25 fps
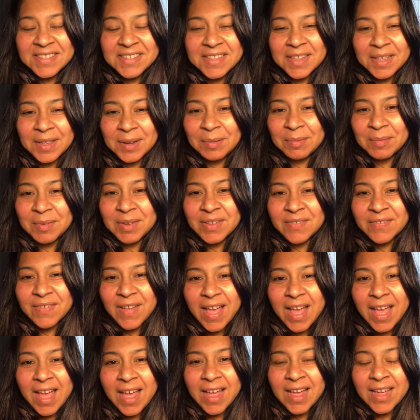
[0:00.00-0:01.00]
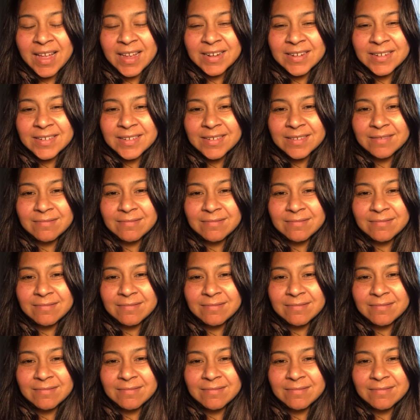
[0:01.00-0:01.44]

then, we've had